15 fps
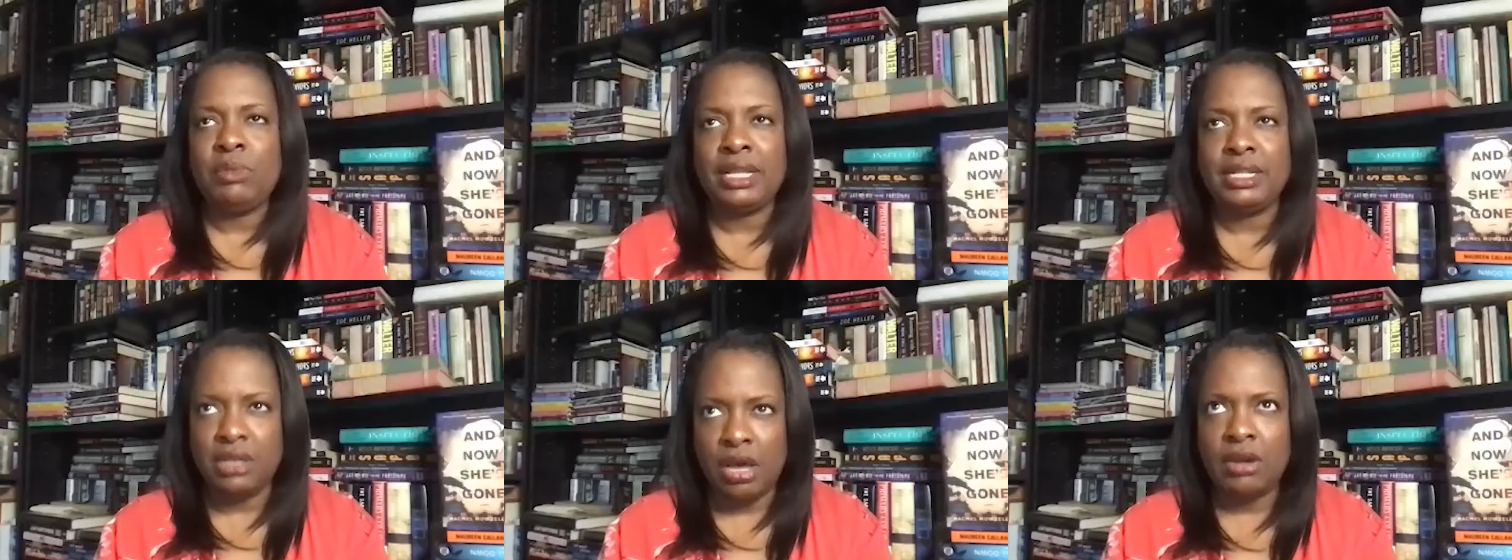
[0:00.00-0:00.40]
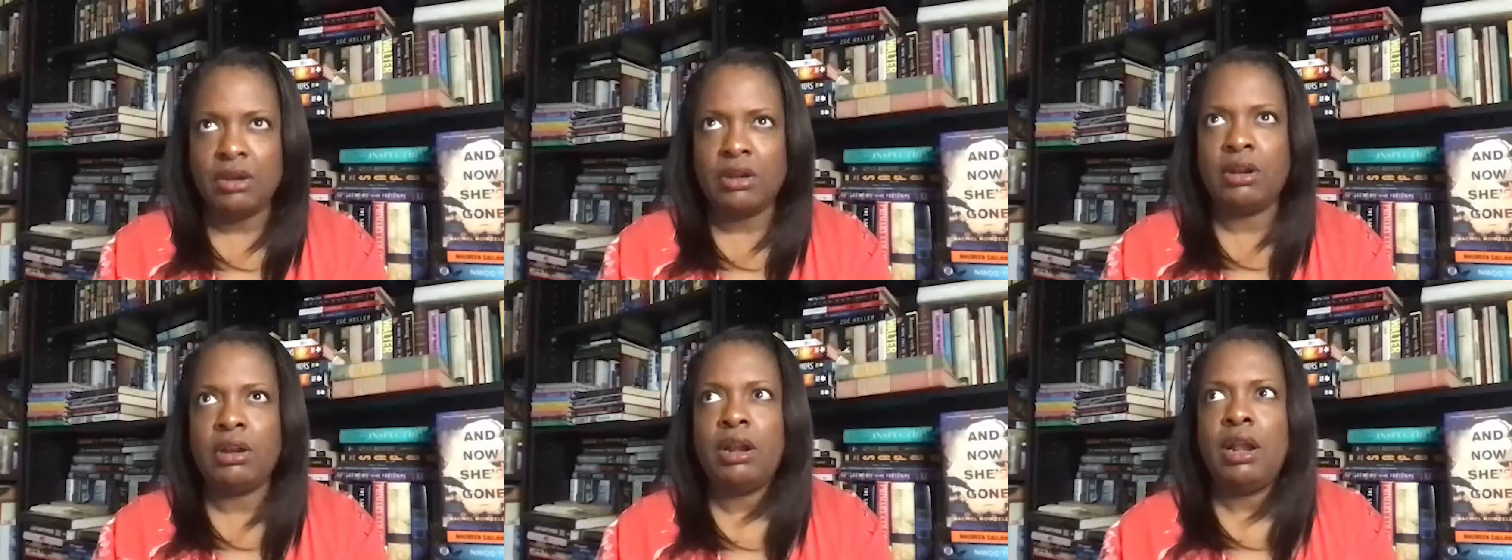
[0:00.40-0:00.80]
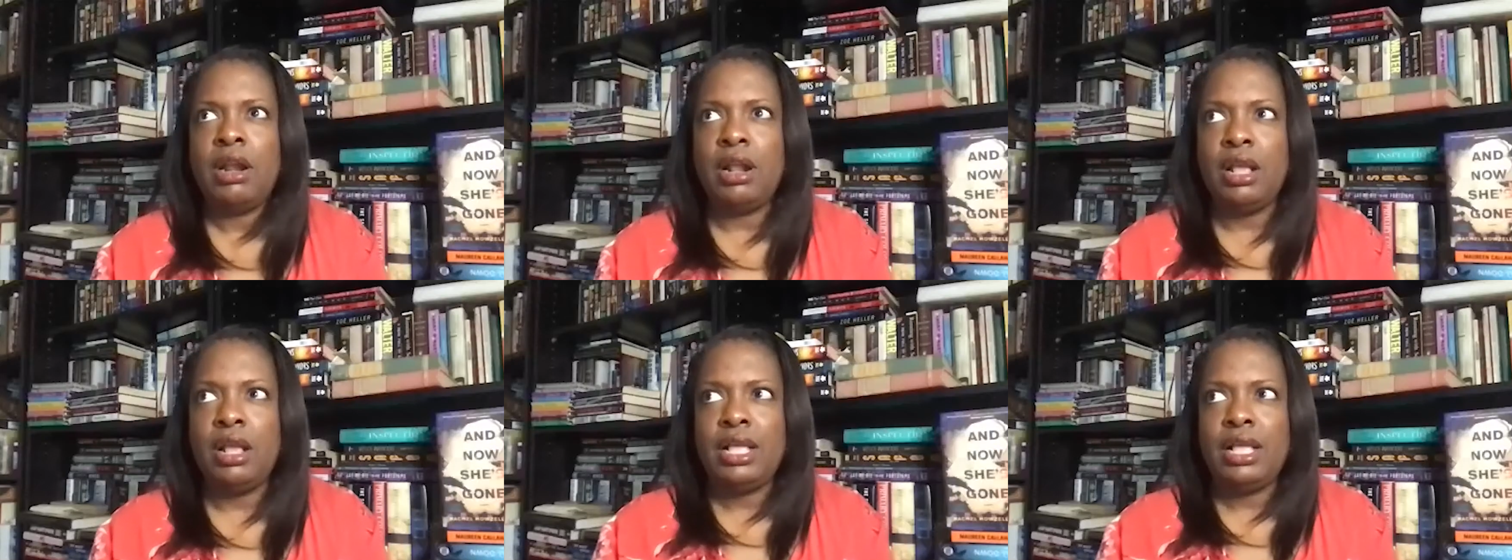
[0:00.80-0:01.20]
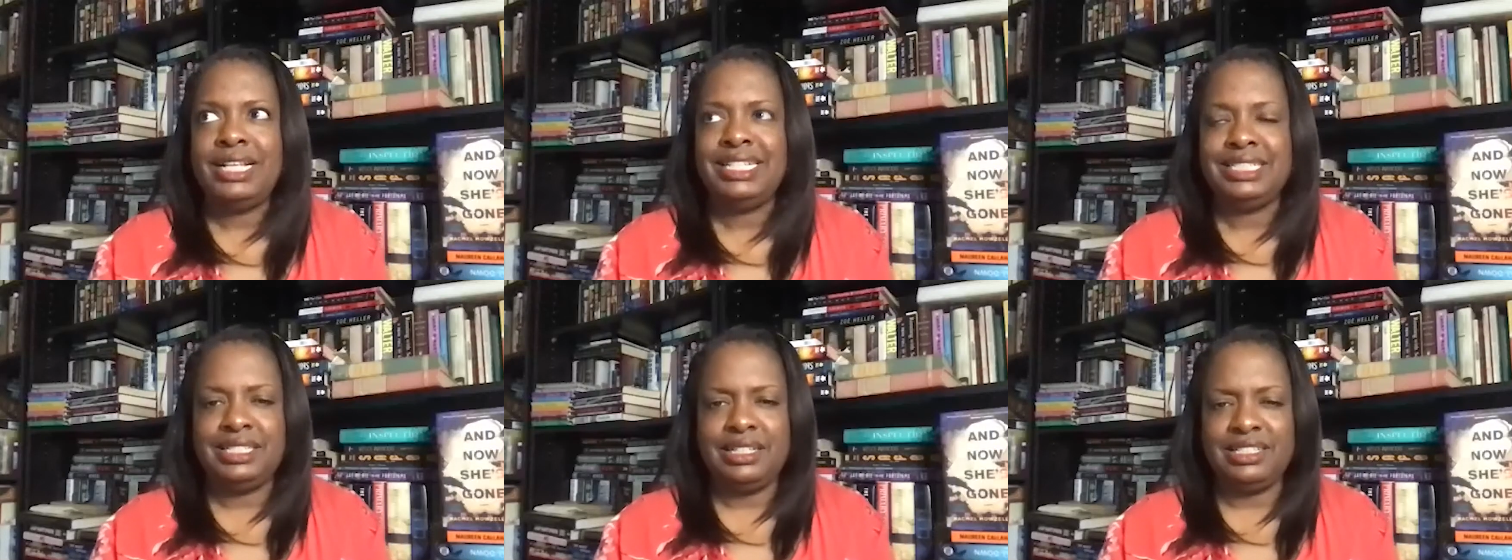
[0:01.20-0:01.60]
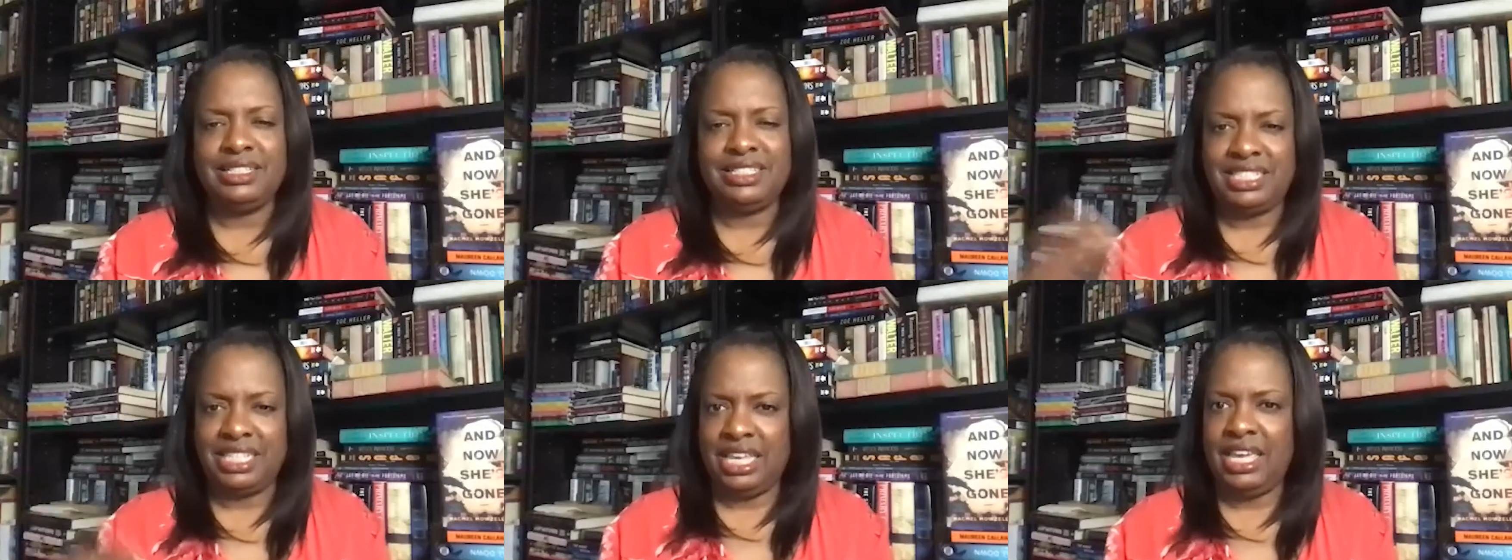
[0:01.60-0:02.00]
daughter
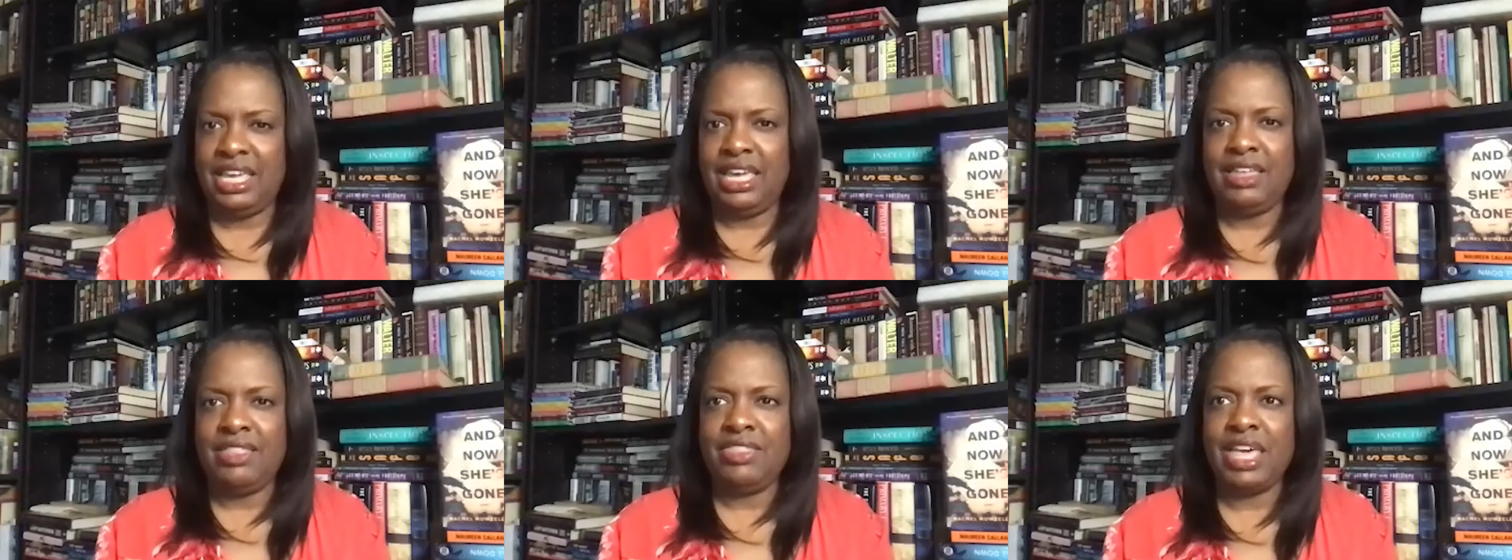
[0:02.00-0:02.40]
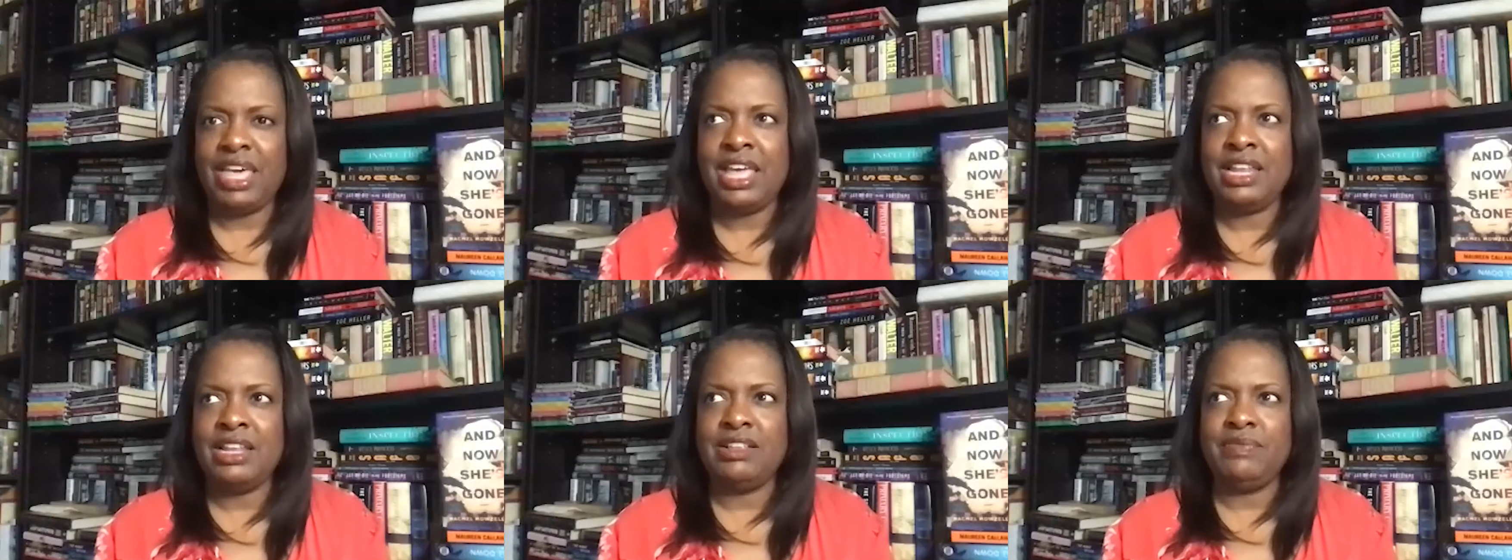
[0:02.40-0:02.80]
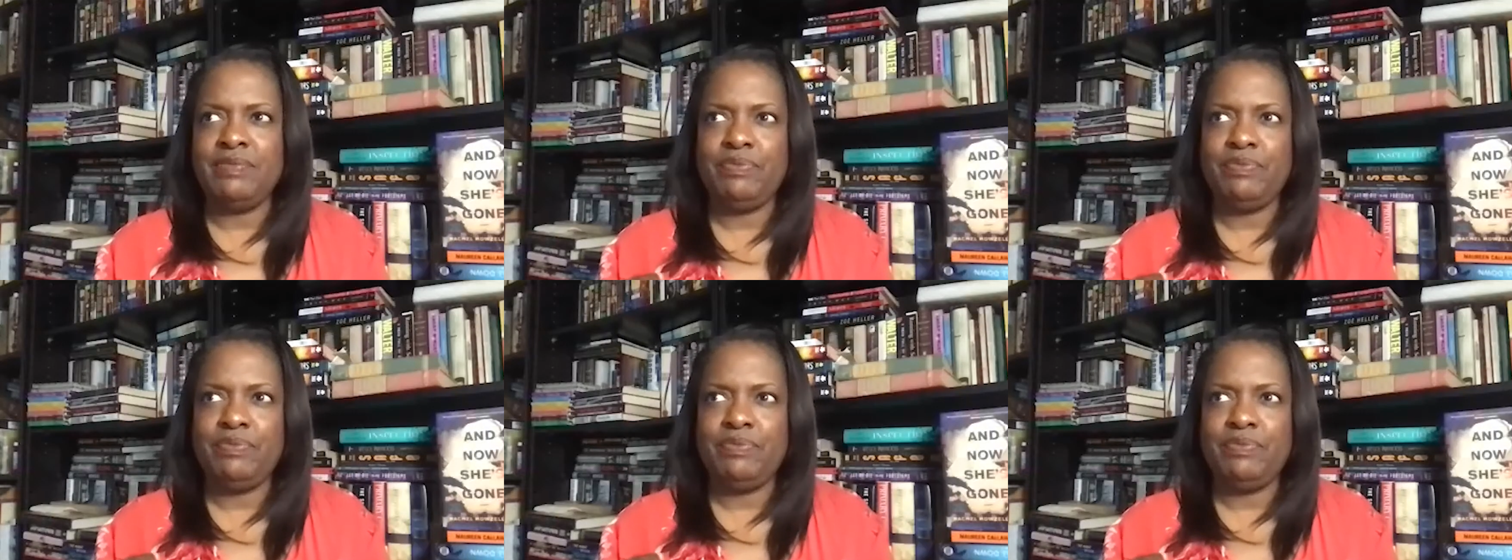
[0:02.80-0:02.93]
seeing that